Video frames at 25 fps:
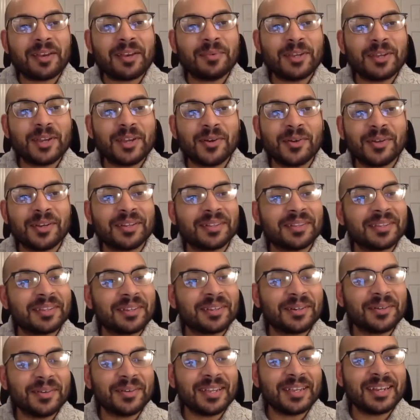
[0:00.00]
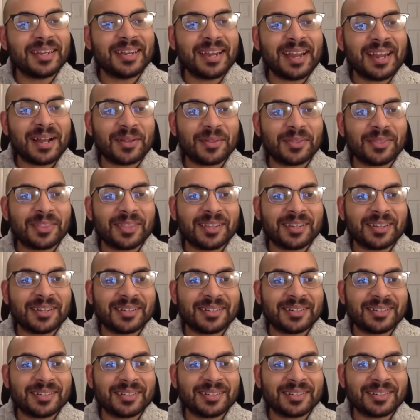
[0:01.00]
have been going a little in and out
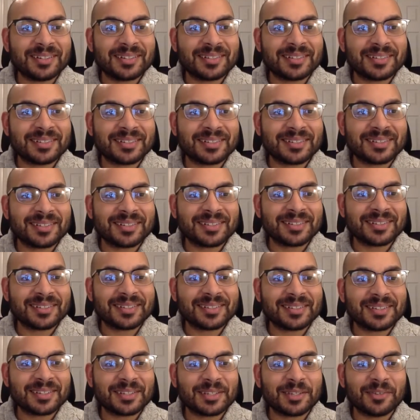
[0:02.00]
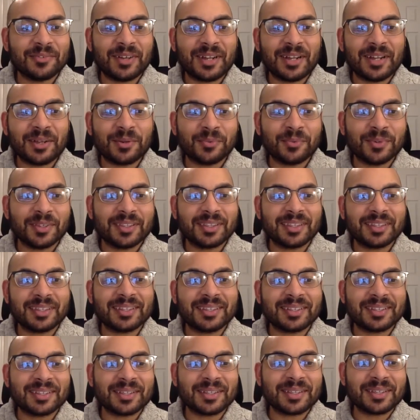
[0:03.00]
there, Savon, with
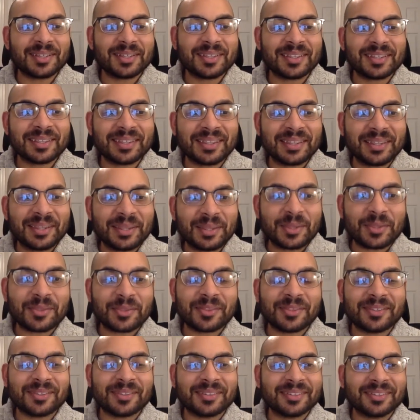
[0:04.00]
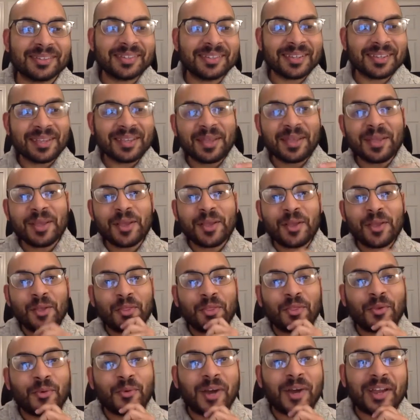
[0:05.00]
the
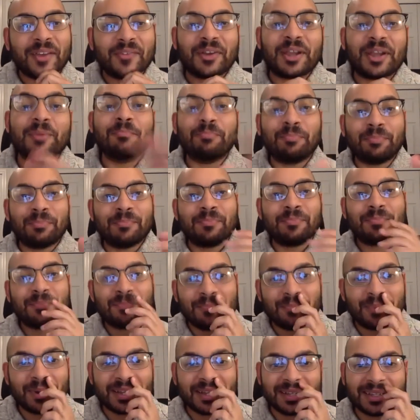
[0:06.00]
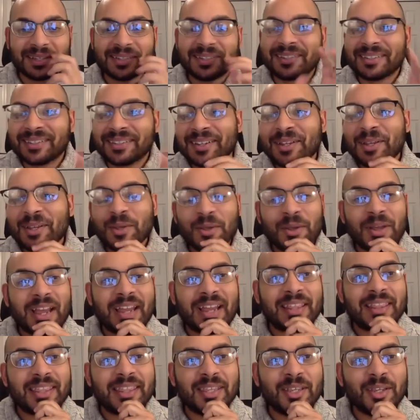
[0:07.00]
Wi-Fi. But I
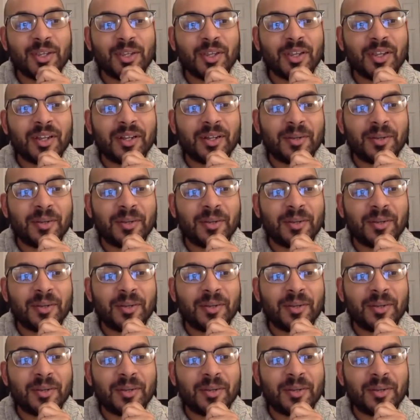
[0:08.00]
think